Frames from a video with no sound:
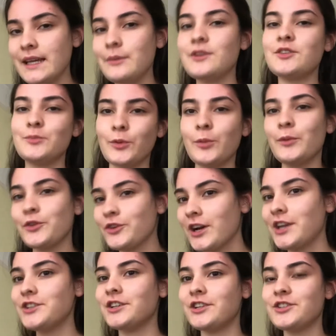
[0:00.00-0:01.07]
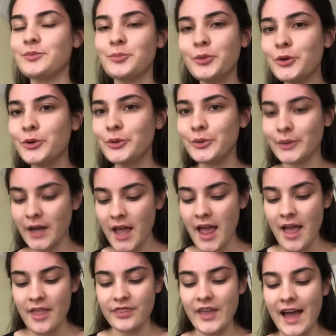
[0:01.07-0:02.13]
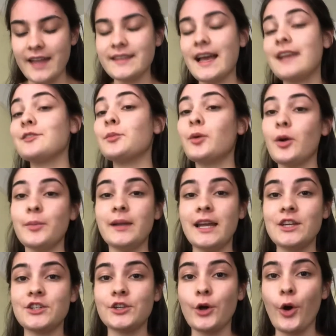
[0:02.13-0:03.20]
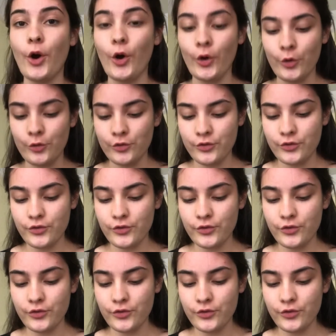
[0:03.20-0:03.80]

which is Bournemouth, Christchurch and Poole, that has a population of